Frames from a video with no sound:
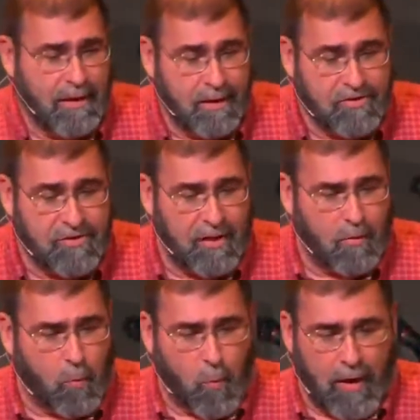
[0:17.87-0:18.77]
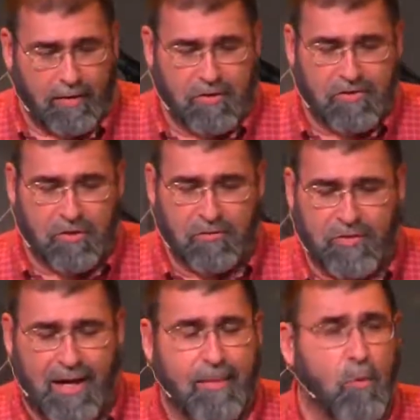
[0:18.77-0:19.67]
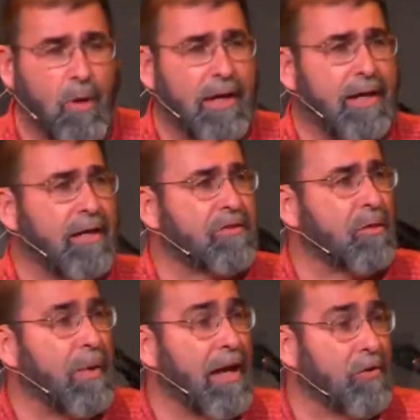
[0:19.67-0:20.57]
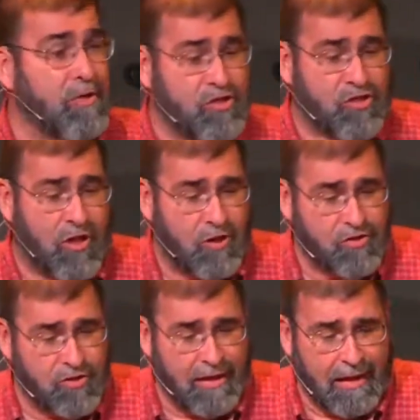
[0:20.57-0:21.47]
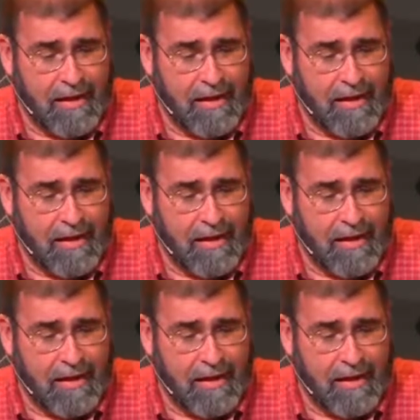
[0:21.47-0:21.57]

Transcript: It's a well-deserved time away to get their batteries charged